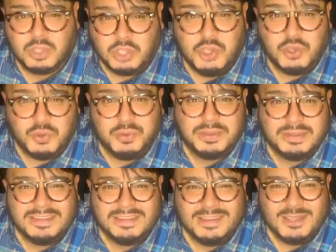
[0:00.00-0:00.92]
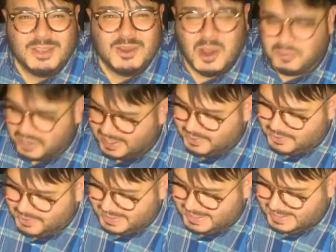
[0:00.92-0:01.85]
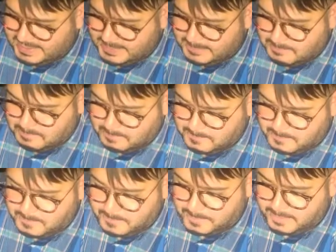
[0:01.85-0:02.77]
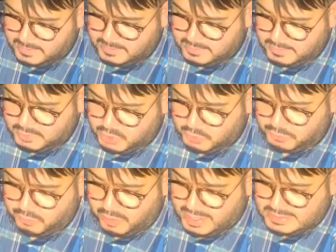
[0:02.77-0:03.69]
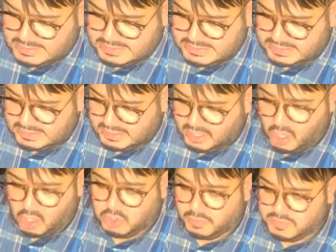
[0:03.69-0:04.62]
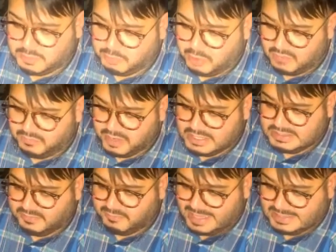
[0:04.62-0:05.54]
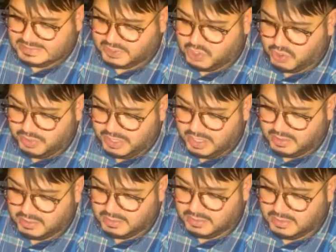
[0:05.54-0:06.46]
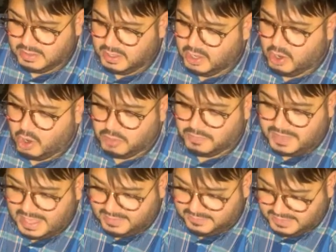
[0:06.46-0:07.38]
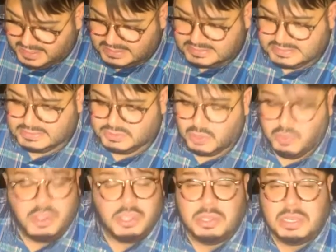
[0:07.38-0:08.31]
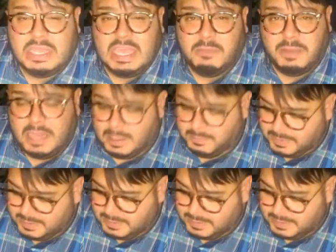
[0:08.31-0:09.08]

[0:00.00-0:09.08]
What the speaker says: You're already good at it. Your friends all over the province of Macedonia are the evidence. So I want you to keep it up.